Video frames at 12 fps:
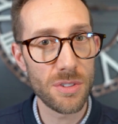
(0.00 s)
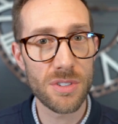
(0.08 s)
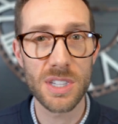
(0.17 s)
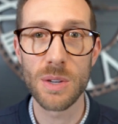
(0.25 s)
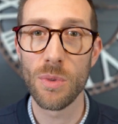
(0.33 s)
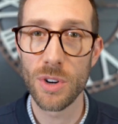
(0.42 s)
and you
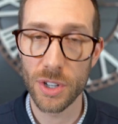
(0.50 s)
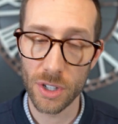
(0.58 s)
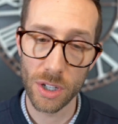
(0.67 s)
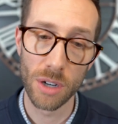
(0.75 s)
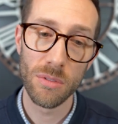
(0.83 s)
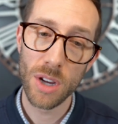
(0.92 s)
see one, you're
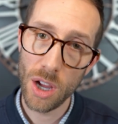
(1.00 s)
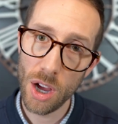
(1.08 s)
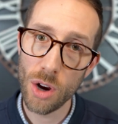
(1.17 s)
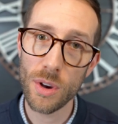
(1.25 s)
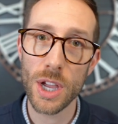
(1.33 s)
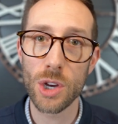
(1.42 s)
gonna go,
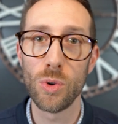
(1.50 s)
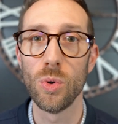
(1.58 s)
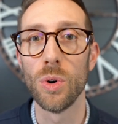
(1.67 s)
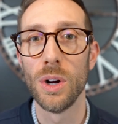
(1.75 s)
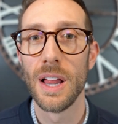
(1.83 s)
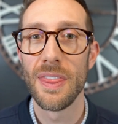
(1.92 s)
okay,
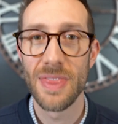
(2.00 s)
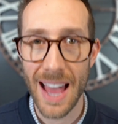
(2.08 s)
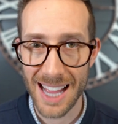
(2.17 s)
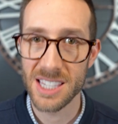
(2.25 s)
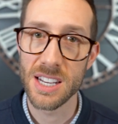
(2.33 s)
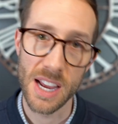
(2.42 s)
cool,
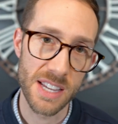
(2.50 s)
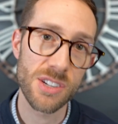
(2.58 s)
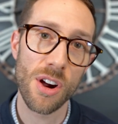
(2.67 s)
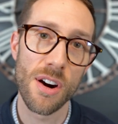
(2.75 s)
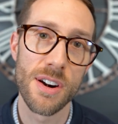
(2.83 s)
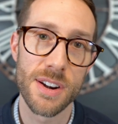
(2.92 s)
that's a nice
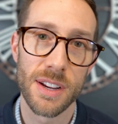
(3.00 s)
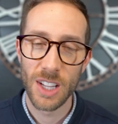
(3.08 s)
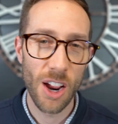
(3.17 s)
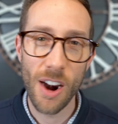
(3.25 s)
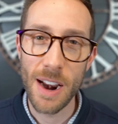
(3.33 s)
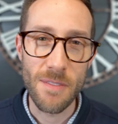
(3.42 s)
card.
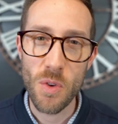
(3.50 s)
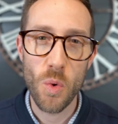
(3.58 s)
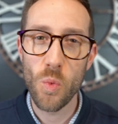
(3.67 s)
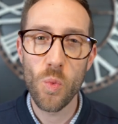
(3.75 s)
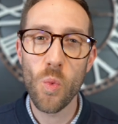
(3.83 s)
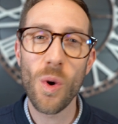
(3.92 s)
All right,
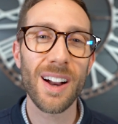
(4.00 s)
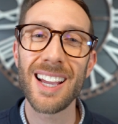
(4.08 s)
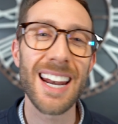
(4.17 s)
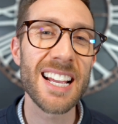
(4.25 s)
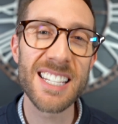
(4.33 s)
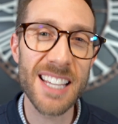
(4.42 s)
what
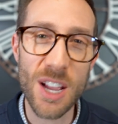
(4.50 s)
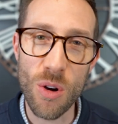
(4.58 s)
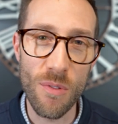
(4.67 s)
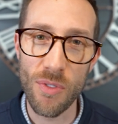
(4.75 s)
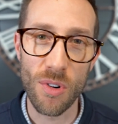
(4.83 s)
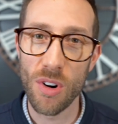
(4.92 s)
can I say
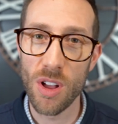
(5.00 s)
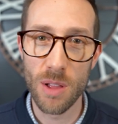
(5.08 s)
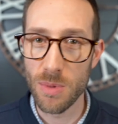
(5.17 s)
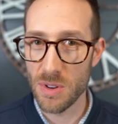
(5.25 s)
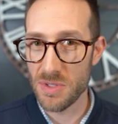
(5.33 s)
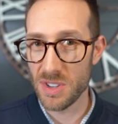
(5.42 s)

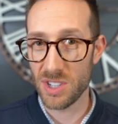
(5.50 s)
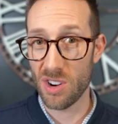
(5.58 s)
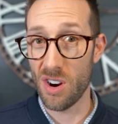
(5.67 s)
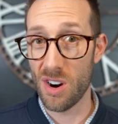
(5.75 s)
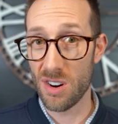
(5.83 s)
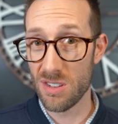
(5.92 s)
overall about this
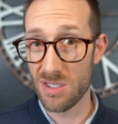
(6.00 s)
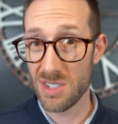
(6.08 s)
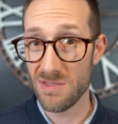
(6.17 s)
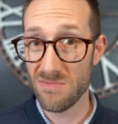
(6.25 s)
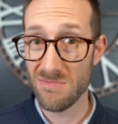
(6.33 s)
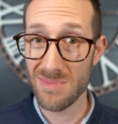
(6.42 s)

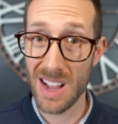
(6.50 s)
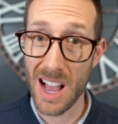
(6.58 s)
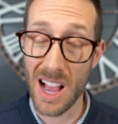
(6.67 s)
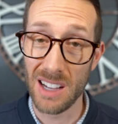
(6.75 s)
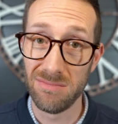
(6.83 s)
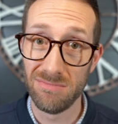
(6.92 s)
card?
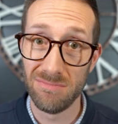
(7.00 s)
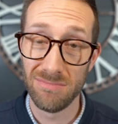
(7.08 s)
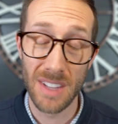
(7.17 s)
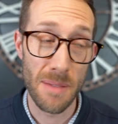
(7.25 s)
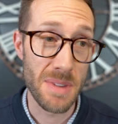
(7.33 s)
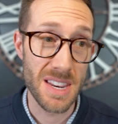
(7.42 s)
Ah,
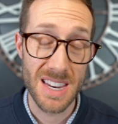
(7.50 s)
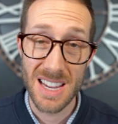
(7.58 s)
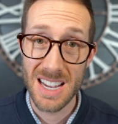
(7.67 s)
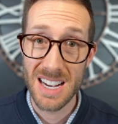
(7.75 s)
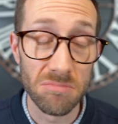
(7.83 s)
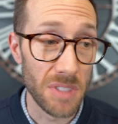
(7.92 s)
I mean,
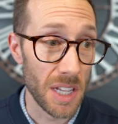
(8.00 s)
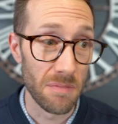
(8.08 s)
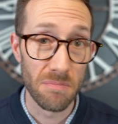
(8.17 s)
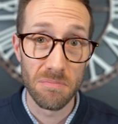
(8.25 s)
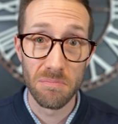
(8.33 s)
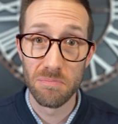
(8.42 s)

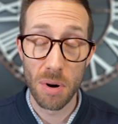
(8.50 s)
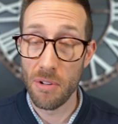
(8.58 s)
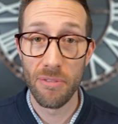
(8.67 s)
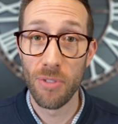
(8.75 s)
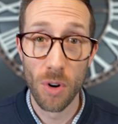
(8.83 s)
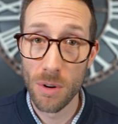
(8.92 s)
it
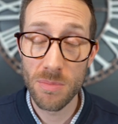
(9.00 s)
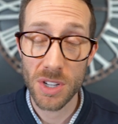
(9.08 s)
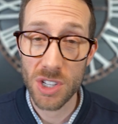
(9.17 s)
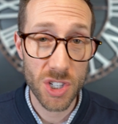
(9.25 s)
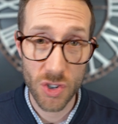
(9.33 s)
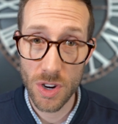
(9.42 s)
performs
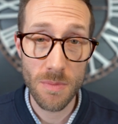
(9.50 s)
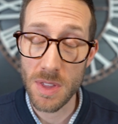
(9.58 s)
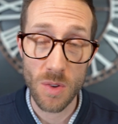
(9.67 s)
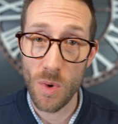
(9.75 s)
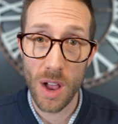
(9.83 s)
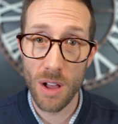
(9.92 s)

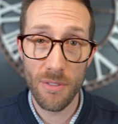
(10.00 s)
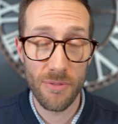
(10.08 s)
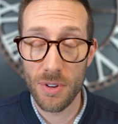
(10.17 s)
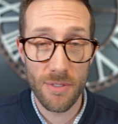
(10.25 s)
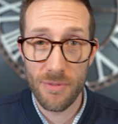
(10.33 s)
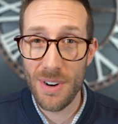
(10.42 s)
extremely well
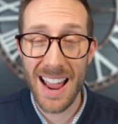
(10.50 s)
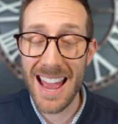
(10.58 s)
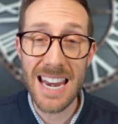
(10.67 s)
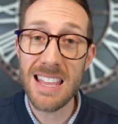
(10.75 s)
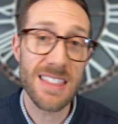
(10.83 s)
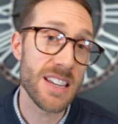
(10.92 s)
for, for
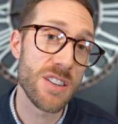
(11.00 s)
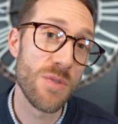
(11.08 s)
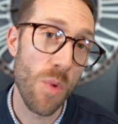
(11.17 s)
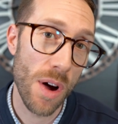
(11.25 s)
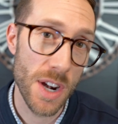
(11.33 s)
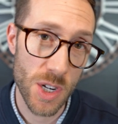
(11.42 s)
anything you'd
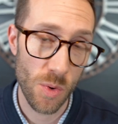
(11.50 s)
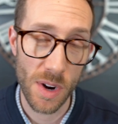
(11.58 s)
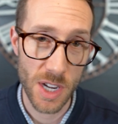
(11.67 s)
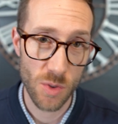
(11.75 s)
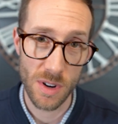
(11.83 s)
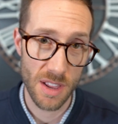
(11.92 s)
want in
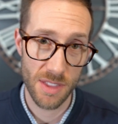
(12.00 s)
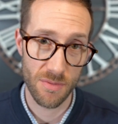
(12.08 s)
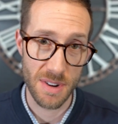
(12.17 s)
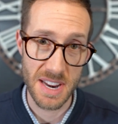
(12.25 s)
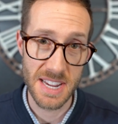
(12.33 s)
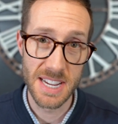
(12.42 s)

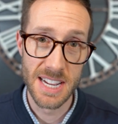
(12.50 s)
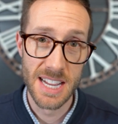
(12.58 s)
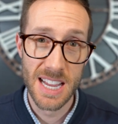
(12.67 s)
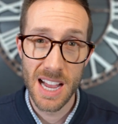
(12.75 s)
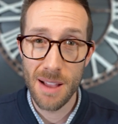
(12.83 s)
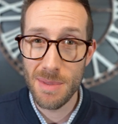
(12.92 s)
2023.
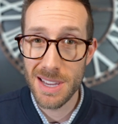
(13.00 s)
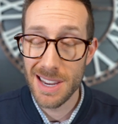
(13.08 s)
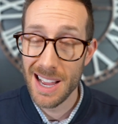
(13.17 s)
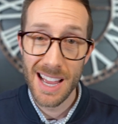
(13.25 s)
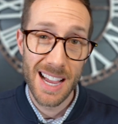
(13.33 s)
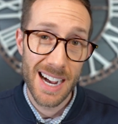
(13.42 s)
I
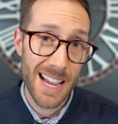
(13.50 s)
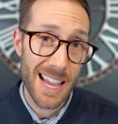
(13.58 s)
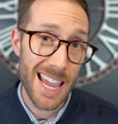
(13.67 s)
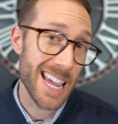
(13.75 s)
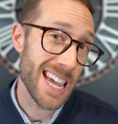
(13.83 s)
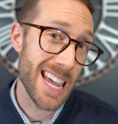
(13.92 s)
mean,
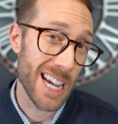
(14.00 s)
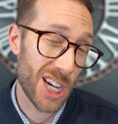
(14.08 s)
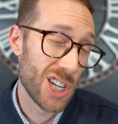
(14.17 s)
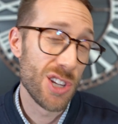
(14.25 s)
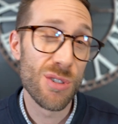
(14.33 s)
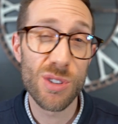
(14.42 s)
it, it
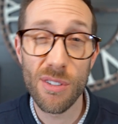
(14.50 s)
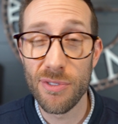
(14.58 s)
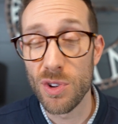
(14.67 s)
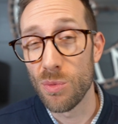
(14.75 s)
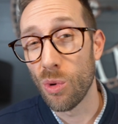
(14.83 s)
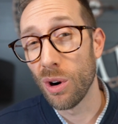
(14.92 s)
could use a
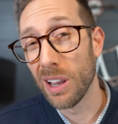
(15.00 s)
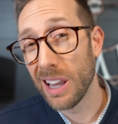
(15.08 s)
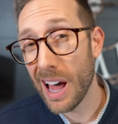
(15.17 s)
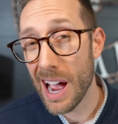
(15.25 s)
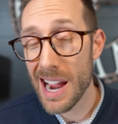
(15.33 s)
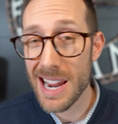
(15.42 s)
few more
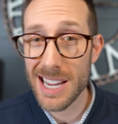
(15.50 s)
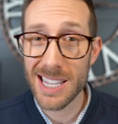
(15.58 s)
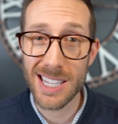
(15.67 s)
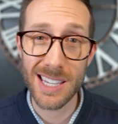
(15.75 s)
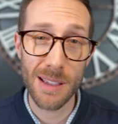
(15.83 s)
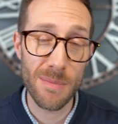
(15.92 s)

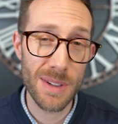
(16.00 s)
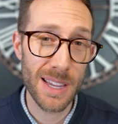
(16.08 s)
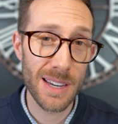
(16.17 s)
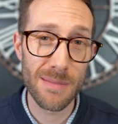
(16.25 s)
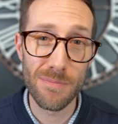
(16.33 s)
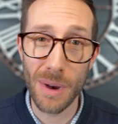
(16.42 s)
lights, I
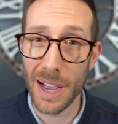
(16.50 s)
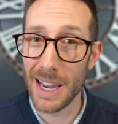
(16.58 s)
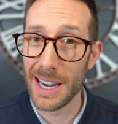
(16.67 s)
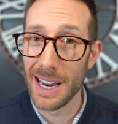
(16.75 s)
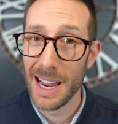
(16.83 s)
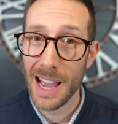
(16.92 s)
mean,
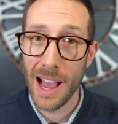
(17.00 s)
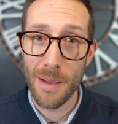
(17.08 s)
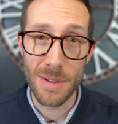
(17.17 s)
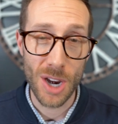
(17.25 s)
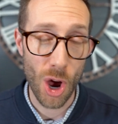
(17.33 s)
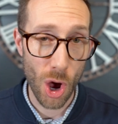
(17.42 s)
but I
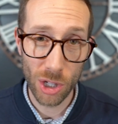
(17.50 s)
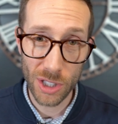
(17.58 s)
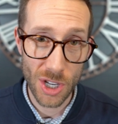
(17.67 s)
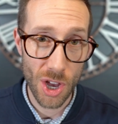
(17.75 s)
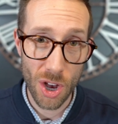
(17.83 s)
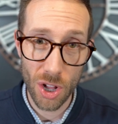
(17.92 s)
mean, all
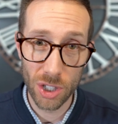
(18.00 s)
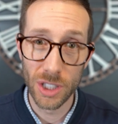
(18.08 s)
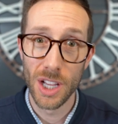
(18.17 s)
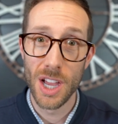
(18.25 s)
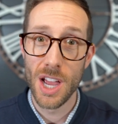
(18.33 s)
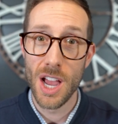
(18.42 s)
in
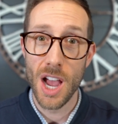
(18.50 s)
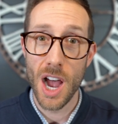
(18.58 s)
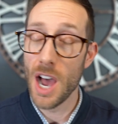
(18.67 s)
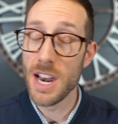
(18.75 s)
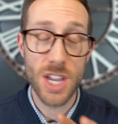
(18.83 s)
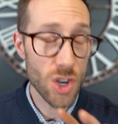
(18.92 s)
all,
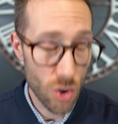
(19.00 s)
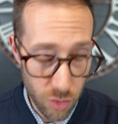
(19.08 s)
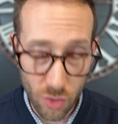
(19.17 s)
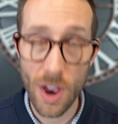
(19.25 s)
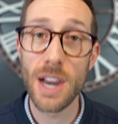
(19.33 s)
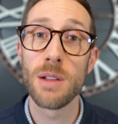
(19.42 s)
an
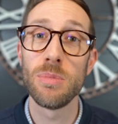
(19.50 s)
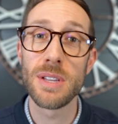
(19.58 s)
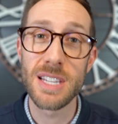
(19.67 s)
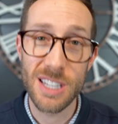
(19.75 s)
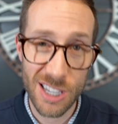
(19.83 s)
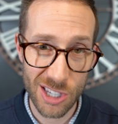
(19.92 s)

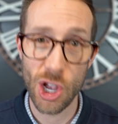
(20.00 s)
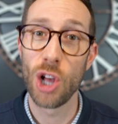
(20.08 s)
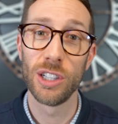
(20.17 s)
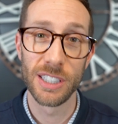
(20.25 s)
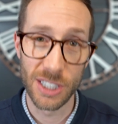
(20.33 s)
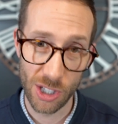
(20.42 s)
incredibly
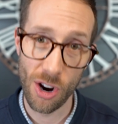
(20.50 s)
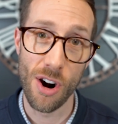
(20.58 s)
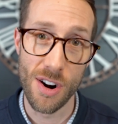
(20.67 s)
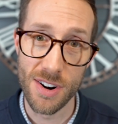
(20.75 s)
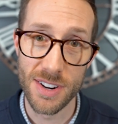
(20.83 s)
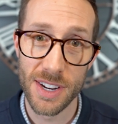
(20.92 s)
solid
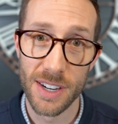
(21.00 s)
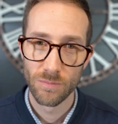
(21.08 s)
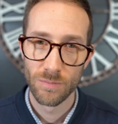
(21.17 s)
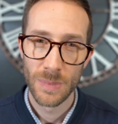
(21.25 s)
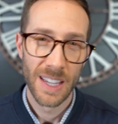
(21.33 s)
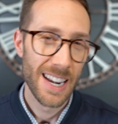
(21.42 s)
card.
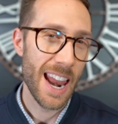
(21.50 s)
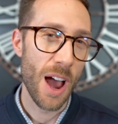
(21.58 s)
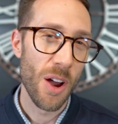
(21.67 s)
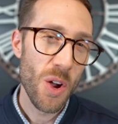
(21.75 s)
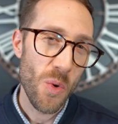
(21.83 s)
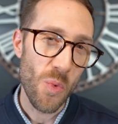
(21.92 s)

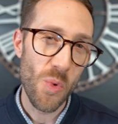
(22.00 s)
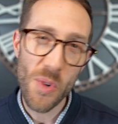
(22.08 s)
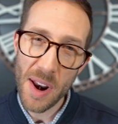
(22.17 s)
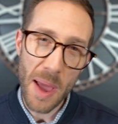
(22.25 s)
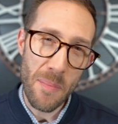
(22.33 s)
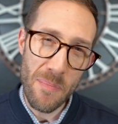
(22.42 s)
Now,
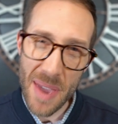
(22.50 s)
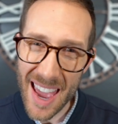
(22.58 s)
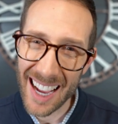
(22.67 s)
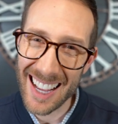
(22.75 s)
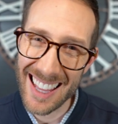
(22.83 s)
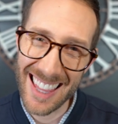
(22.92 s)
would I
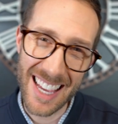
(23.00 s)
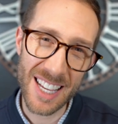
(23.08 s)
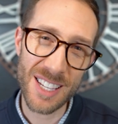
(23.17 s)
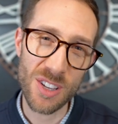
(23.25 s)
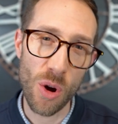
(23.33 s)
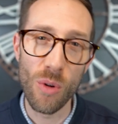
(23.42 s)
pick
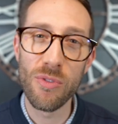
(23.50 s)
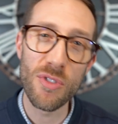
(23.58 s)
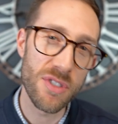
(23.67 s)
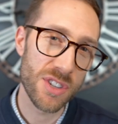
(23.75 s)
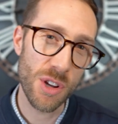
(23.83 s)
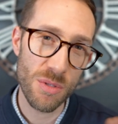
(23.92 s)
this over
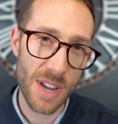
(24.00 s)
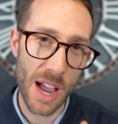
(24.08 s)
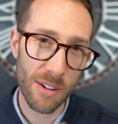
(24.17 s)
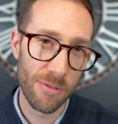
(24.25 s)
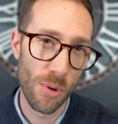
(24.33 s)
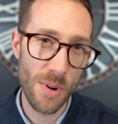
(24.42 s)
the
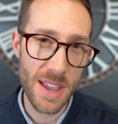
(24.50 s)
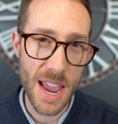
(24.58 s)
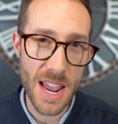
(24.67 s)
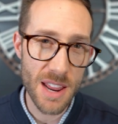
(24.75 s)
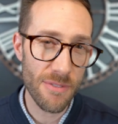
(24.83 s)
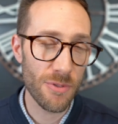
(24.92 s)
Zotac
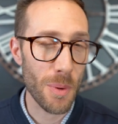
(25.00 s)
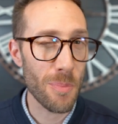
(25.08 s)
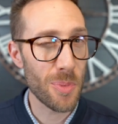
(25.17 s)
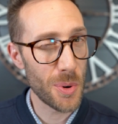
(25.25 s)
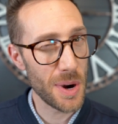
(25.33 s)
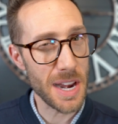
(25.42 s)
4080 for
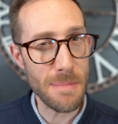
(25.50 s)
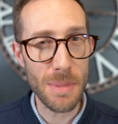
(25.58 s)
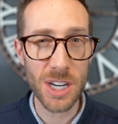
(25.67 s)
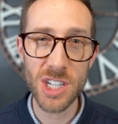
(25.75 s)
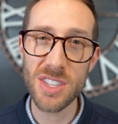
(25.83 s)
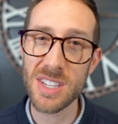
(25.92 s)
pretty
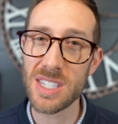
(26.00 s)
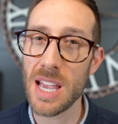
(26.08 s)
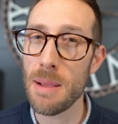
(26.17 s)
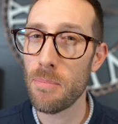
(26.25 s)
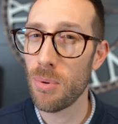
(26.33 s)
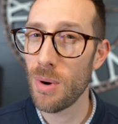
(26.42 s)
much the
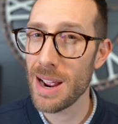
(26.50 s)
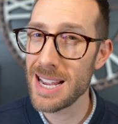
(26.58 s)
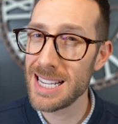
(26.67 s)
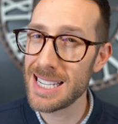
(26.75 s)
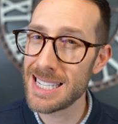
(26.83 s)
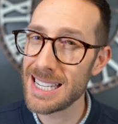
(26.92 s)
same
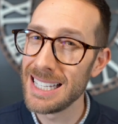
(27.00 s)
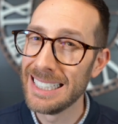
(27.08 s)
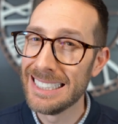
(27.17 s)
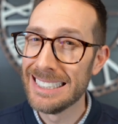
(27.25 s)
price?